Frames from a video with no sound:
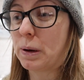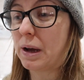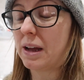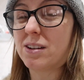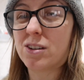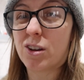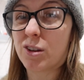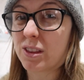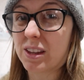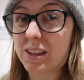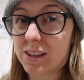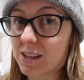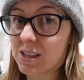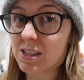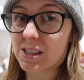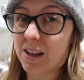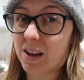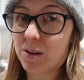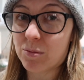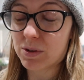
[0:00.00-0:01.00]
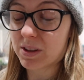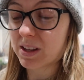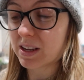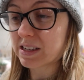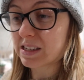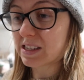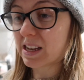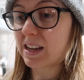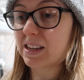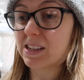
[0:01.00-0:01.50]
but i don't think it's like with
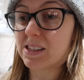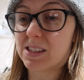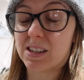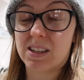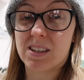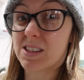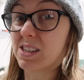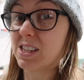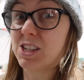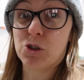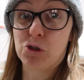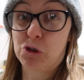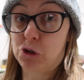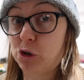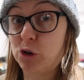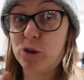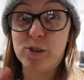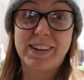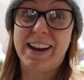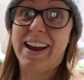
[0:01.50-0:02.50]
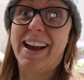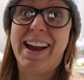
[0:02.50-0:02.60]
anxiety because he just don't